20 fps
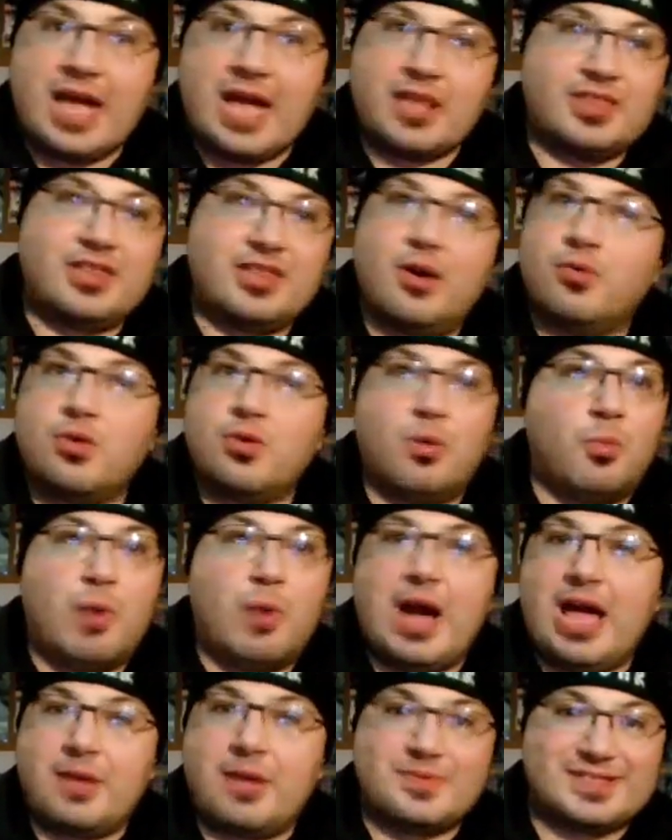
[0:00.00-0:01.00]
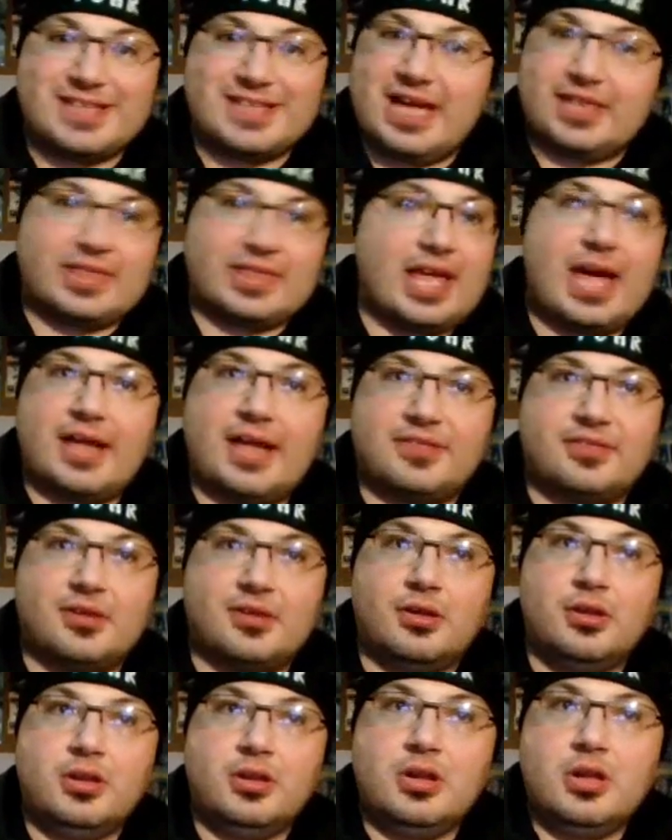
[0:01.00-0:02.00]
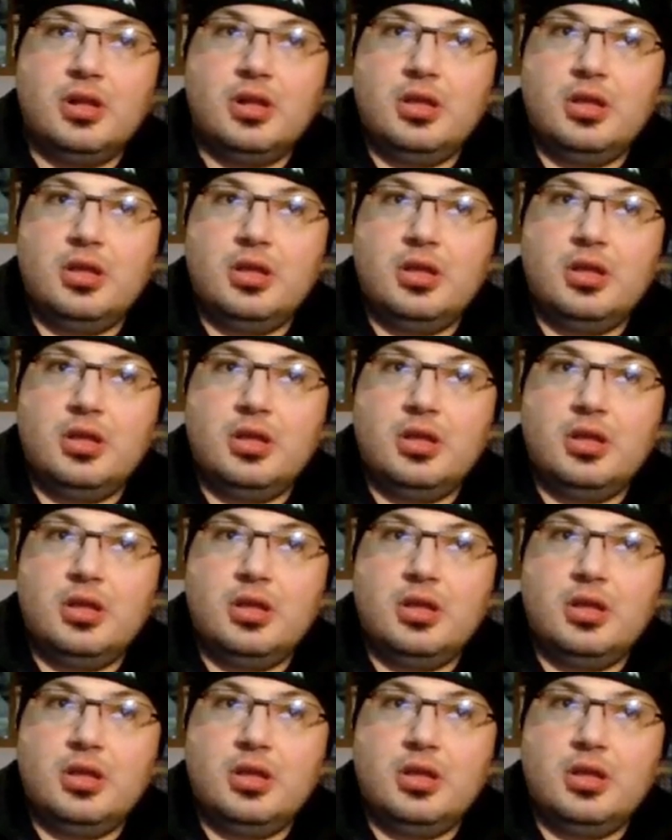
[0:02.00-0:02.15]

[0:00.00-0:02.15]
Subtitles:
I don't know why it was like that. So,